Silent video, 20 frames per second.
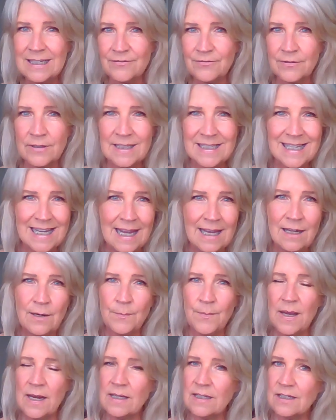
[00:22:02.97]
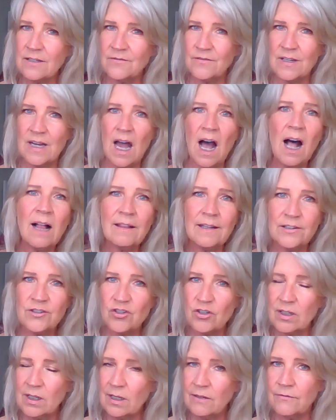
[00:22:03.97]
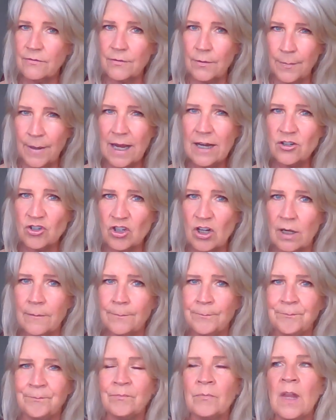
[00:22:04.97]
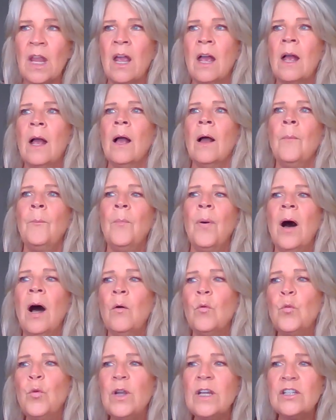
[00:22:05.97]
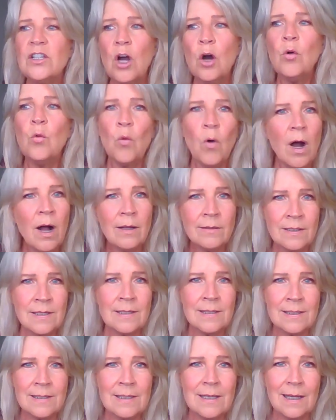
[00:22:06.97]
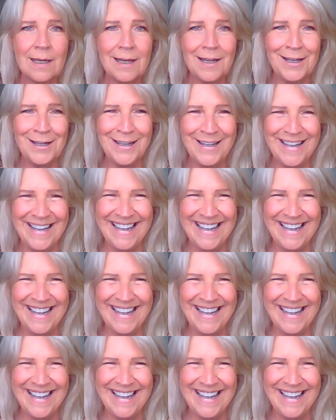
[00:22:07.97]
different database of knowledge and information. But we don't want to see